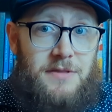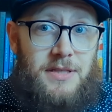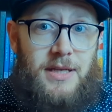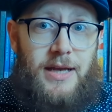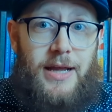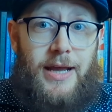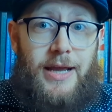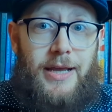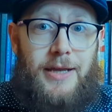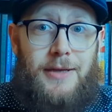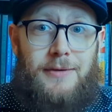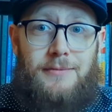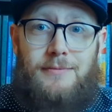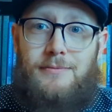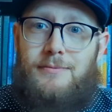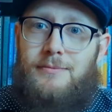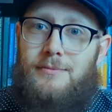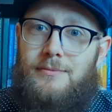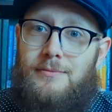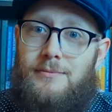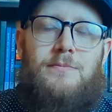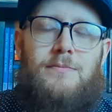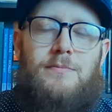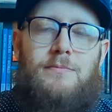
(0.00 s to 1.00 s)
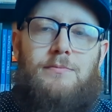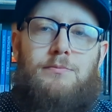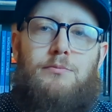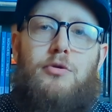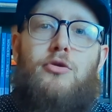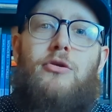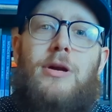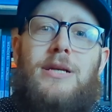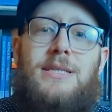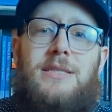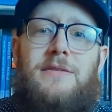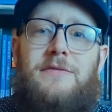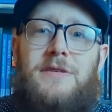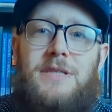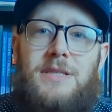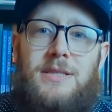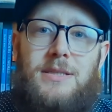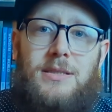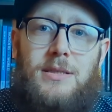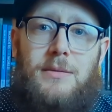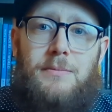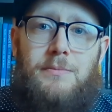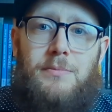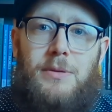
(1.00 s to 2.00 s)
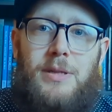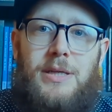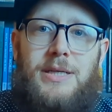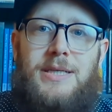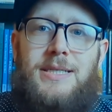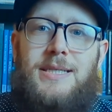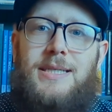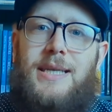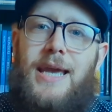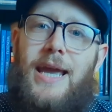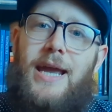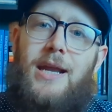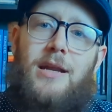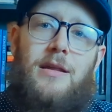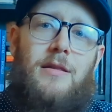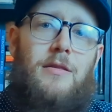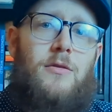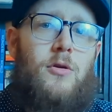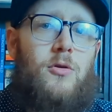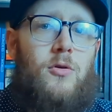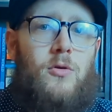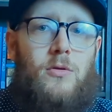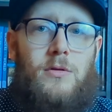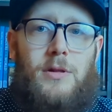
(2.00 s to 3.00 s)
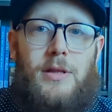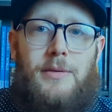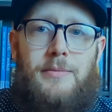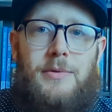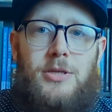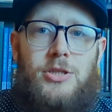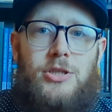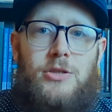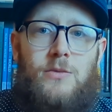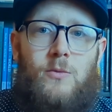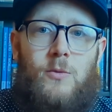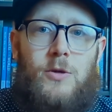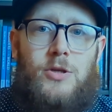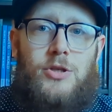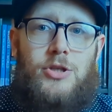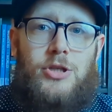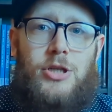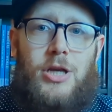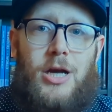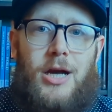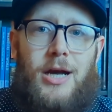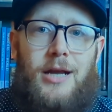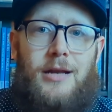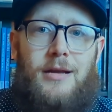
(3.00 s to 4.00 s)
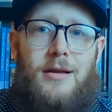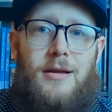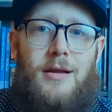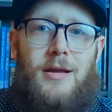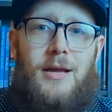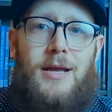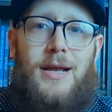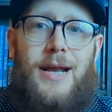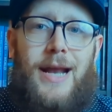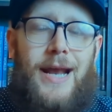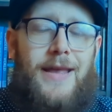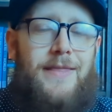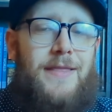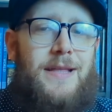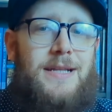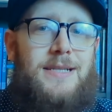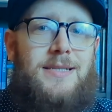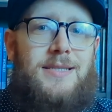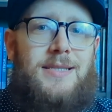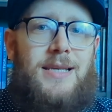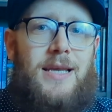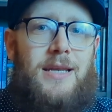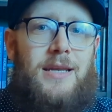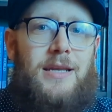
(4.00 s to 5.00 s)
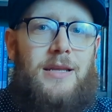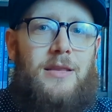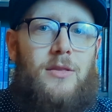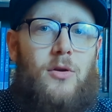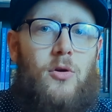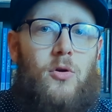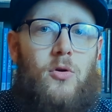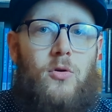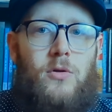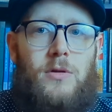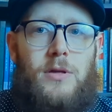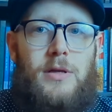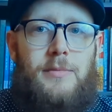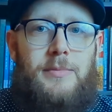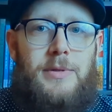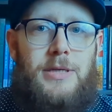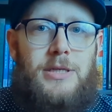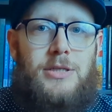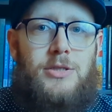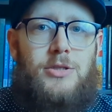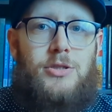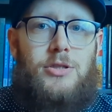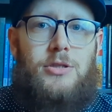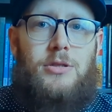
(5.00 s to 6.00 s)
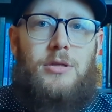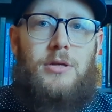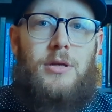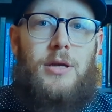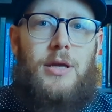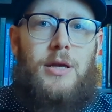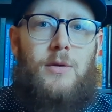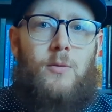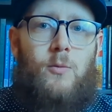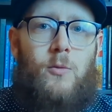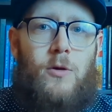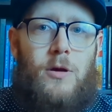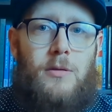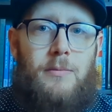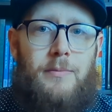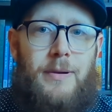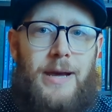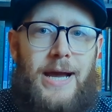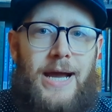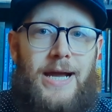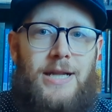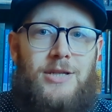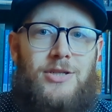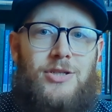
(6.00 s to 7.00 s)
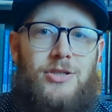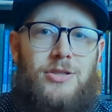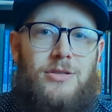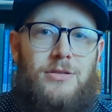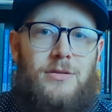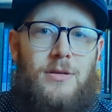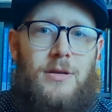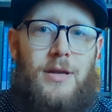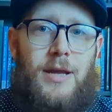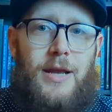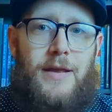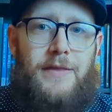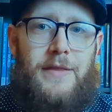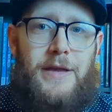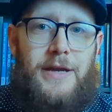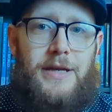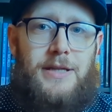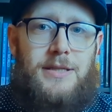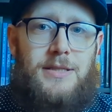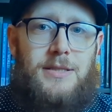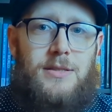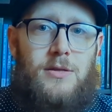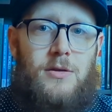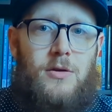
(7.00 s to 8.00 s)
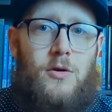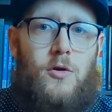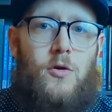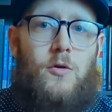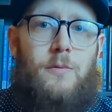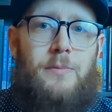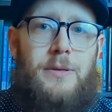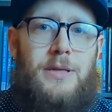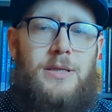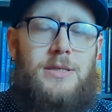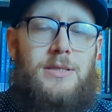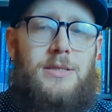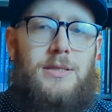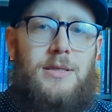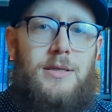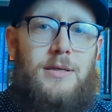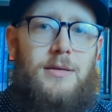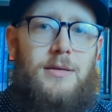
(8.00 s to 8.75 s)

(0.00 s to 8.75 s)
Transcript: today. Progressive is simply scanning the whole image in one shot and then sending the whole image in one batch, and then it's opened